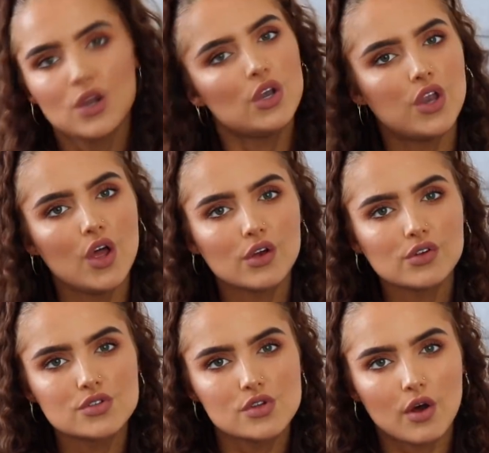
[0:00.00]

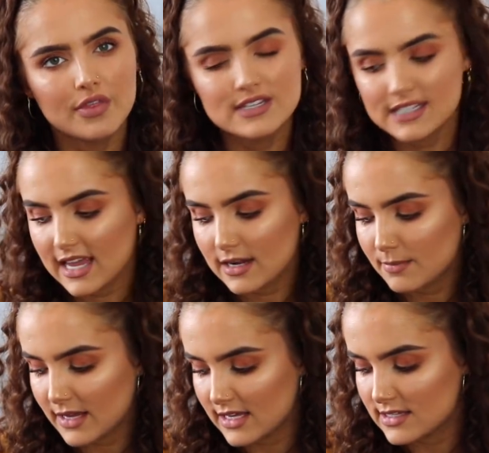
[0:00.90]
looks on the skin,
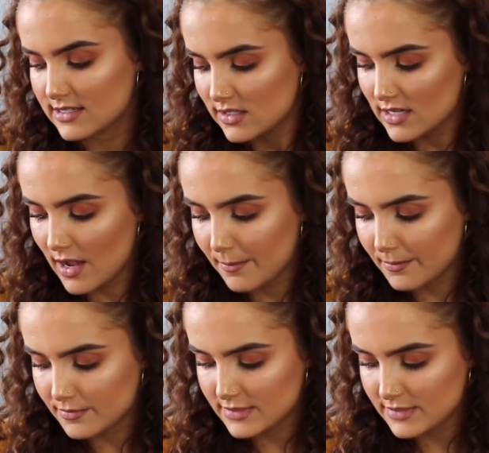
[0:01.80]
because some